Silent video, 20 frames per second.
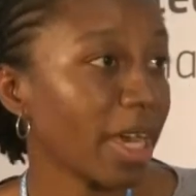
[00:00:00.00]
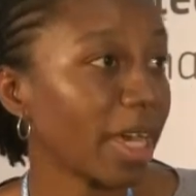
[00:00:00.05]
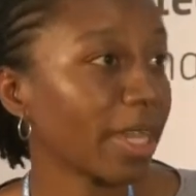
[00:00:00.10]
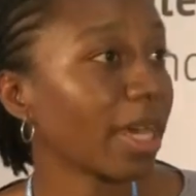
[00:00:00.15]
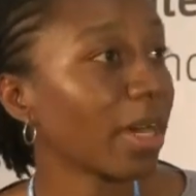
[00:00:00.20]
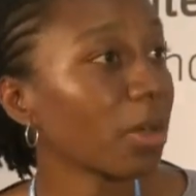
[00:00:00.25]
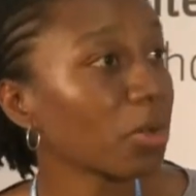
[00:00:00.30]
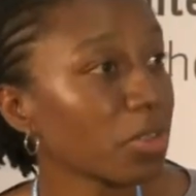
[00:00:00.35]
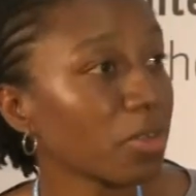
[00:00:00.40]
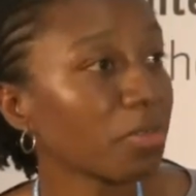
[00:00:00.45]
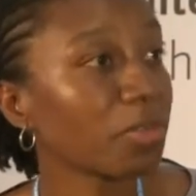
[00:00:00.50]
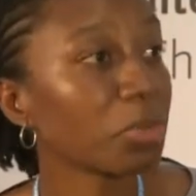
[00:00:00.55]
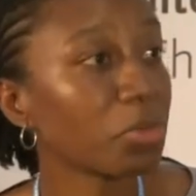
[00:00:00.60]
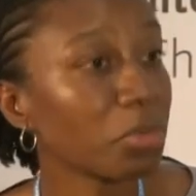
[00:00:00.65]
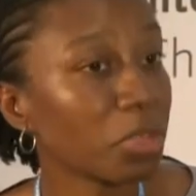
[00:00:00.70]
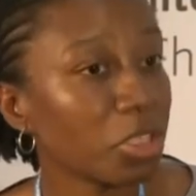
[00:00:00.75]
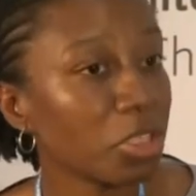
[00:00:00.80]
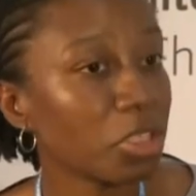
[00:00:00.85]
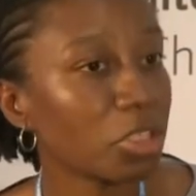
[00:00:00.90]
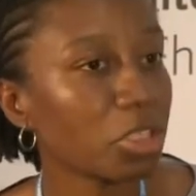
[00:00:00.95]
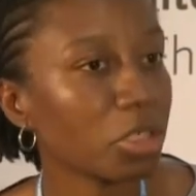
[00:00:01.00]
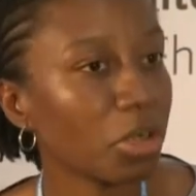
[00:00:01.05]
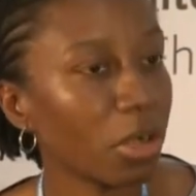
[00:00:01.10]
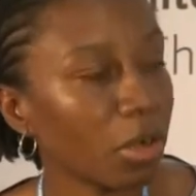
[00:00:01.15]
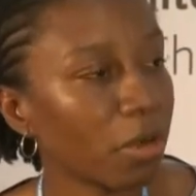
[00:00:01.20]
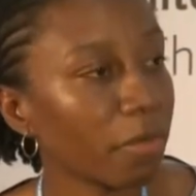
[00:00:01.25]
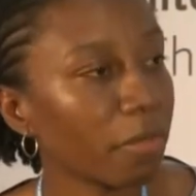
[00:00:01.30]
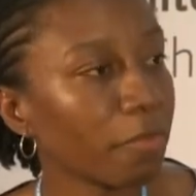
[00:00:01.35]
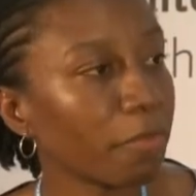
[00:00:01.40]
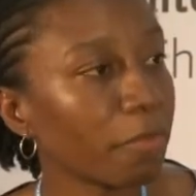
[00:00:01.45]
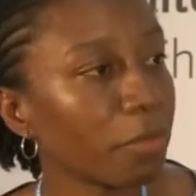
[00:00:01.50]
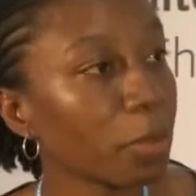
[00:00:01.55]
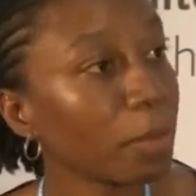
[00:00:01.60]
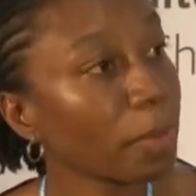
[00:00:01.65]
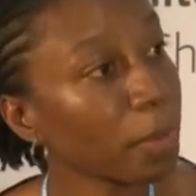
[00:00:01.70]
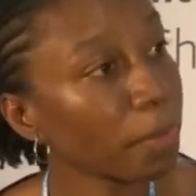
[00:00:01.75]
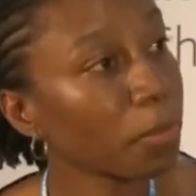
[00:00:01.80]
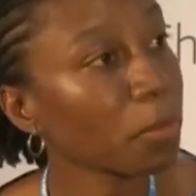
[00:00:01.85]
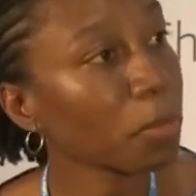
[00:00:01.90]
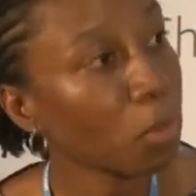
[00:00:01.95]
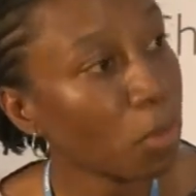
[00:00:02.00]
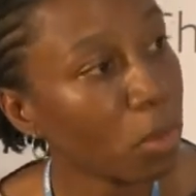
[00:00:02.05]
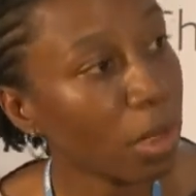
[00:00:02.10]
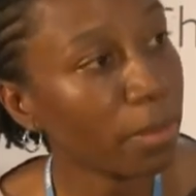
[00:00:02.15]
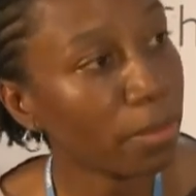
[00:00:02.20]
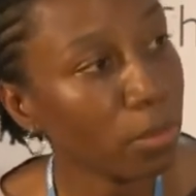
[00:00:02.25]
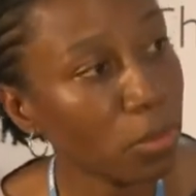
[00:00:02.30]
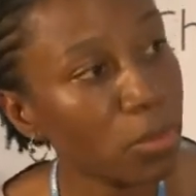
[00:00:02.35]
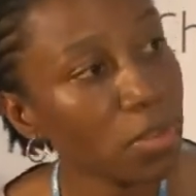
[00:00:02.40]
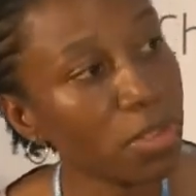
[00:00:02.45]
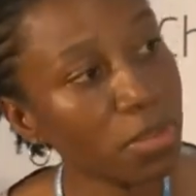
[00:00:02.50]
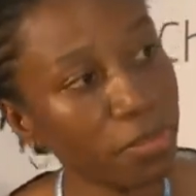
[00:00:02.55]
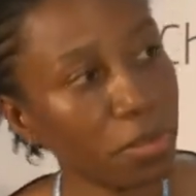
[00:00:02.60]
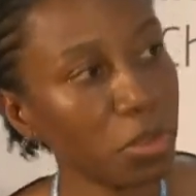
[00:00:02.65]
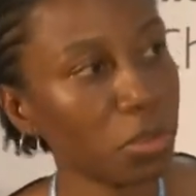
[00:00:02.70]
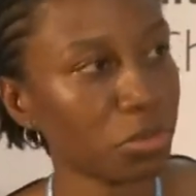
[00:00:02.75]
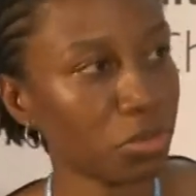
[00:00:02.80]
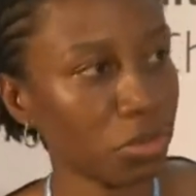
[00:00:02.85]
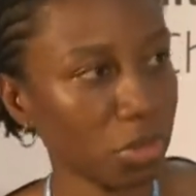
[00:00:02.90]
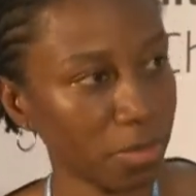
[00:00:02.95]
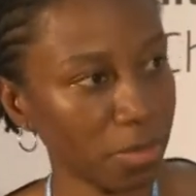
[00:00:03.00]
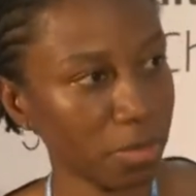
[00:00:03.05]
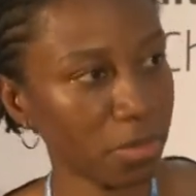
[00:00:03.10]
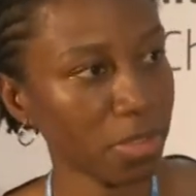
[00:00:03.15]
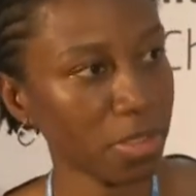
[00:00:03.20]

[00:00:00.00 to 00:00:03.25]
and out of the reach of the people who are most vulnerable.